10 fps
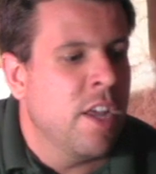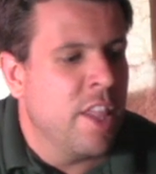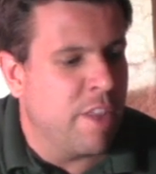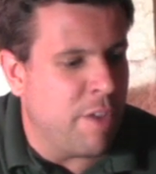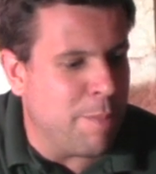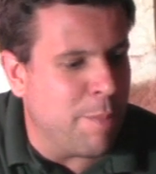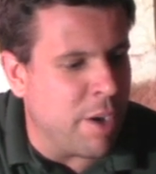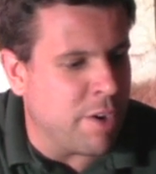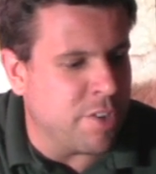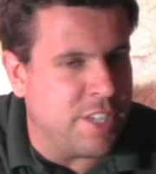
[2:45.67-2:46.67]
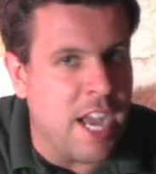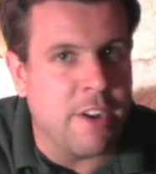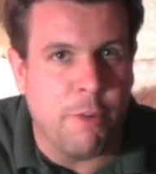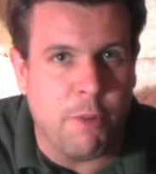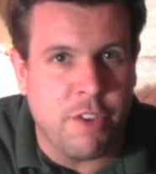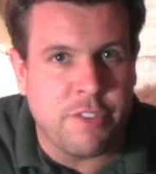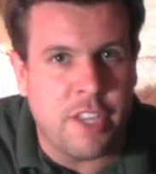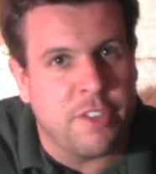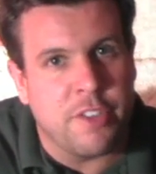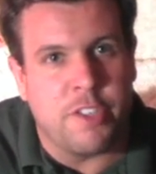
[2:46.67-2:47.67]
The vapor barrier is down and well
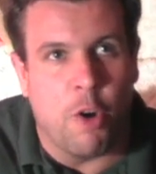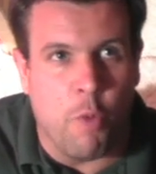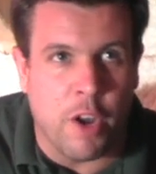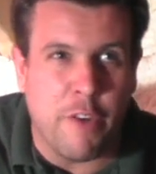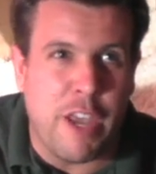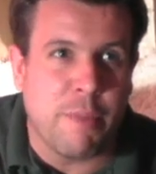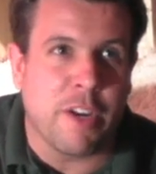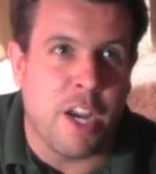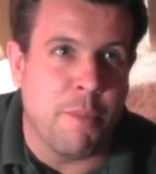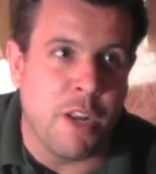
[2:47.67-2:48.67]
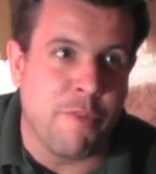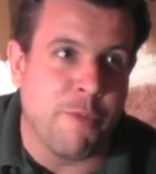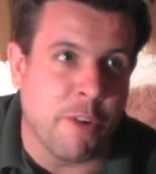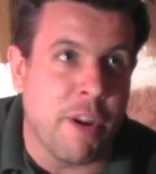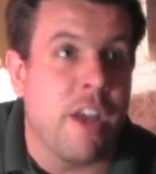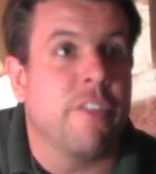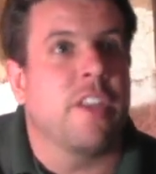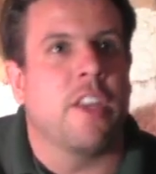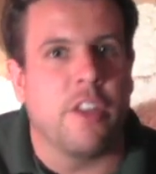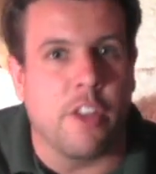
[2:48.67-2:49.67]
sealed, so there's no water vapor coming up from the ground
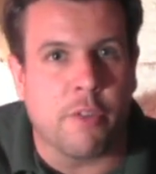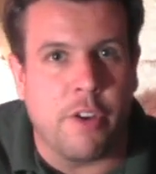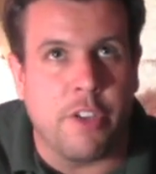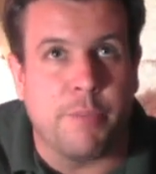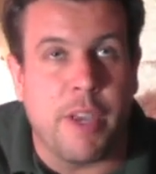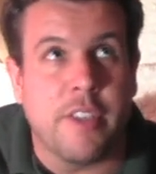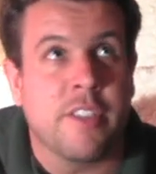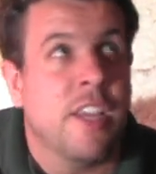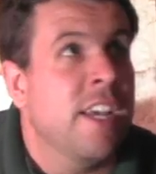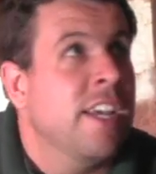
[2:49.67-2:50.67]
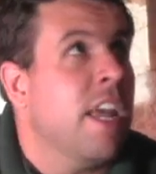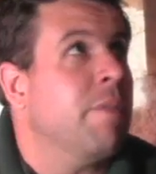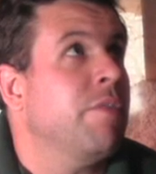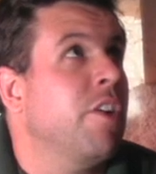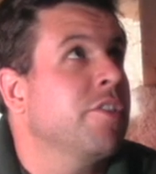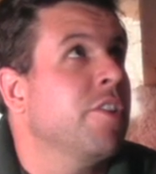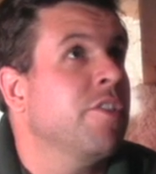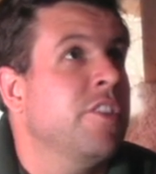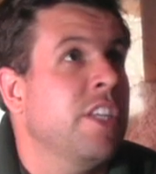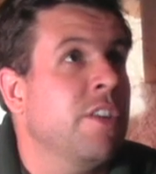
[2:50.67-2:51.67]
into the crawl space. And we've also
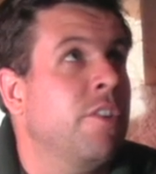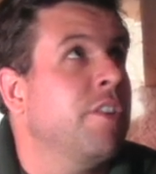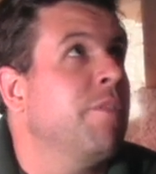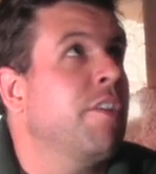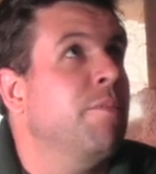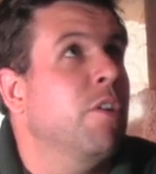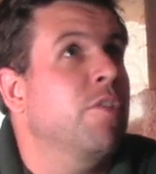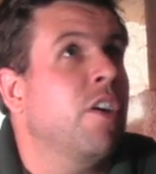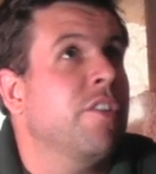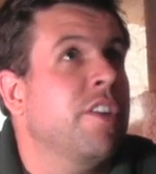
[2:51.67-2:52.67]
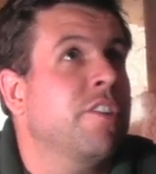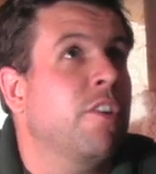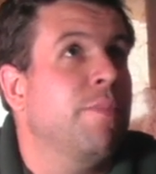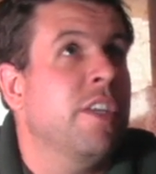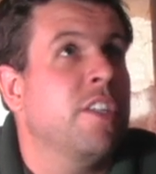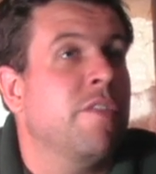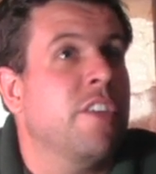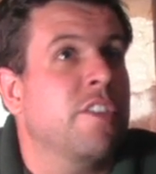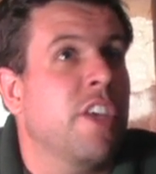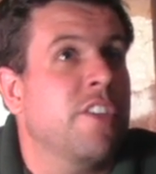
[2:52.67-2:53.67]
sealed, and we've moved all these little pieces of
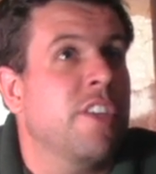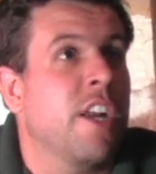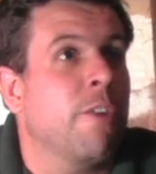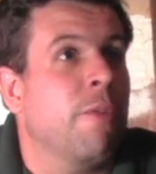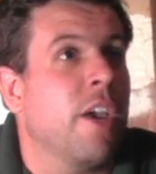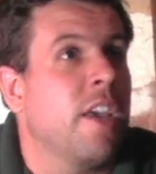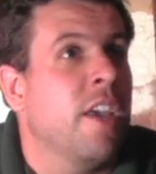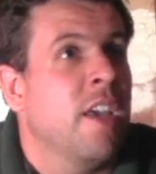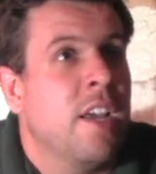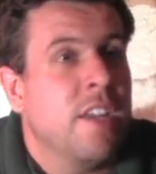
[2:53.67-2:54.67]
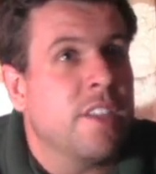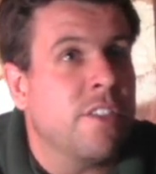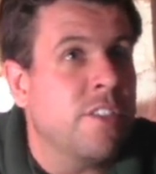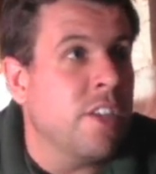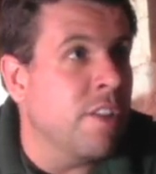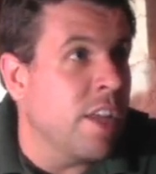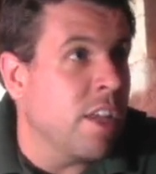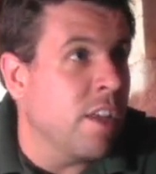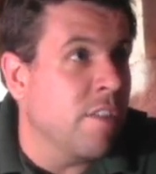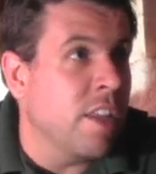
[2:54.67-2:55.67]
insulation out of the way to seal
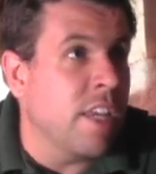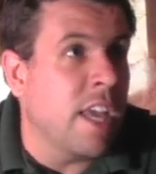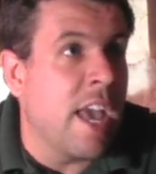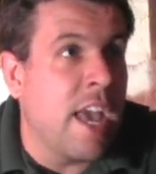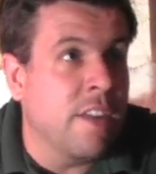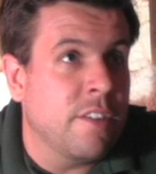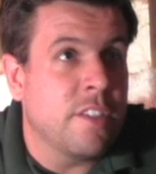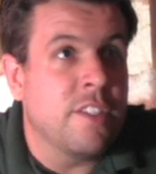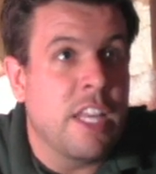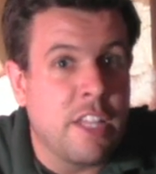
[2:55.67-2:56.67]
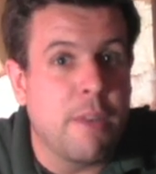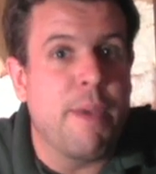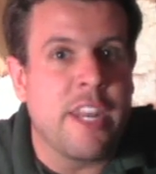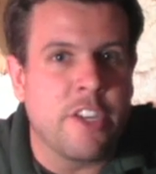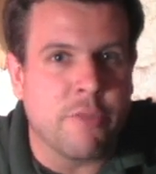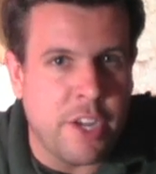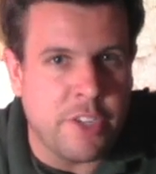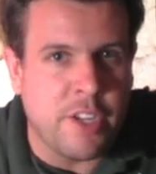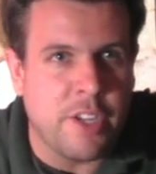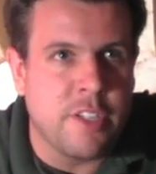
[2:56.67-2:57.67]
any of the ceiling
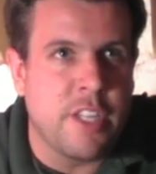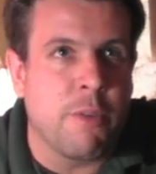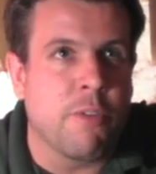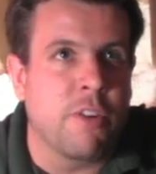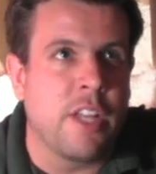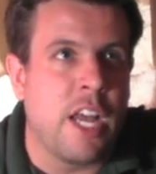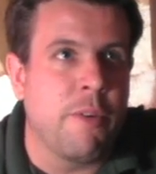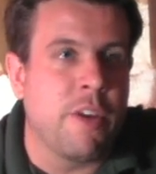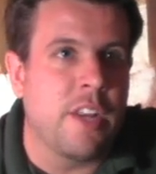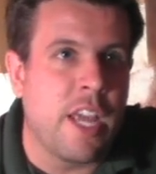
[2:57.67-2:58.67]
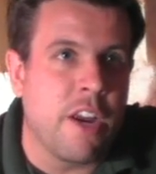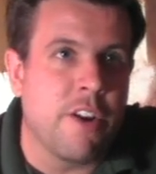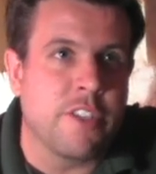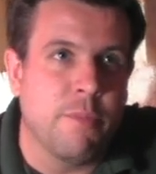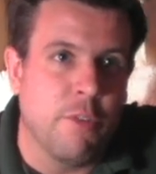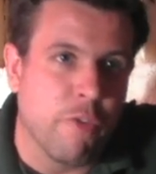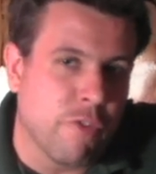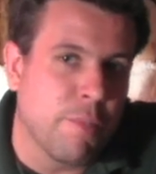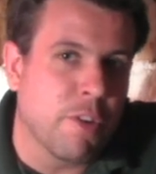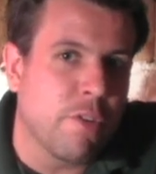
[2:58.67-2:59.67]
penetrations that were allowing air to move
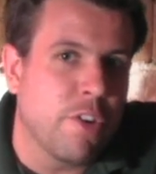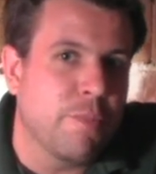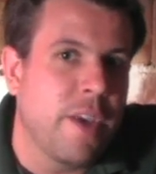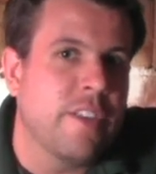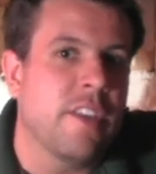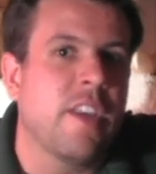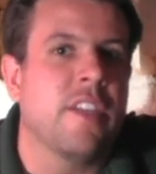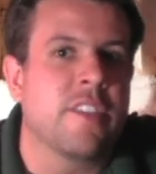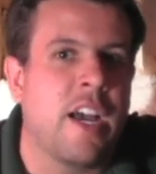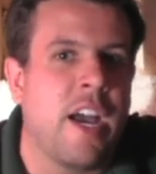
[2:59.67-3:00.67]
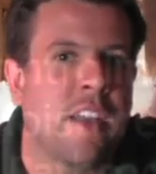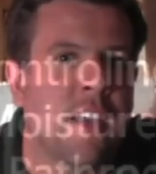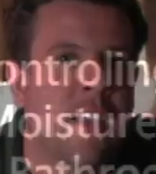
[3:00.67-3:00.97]
from the crawl space inside.